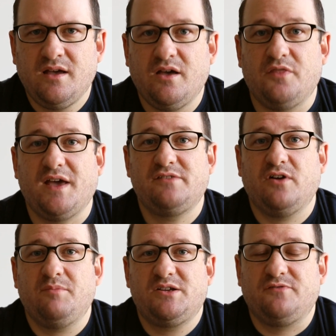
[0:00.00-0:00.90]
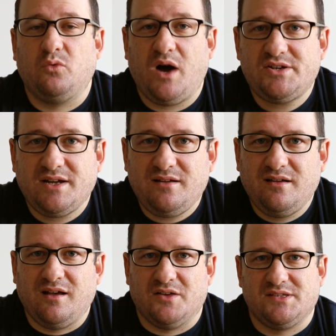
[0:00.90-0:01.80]
But thanks very much for watching,
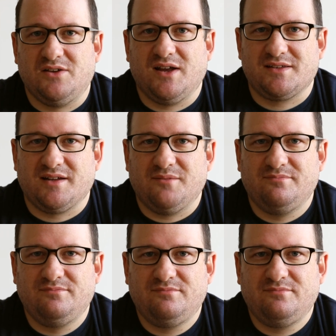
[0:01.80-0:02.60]
and I'll see you next time.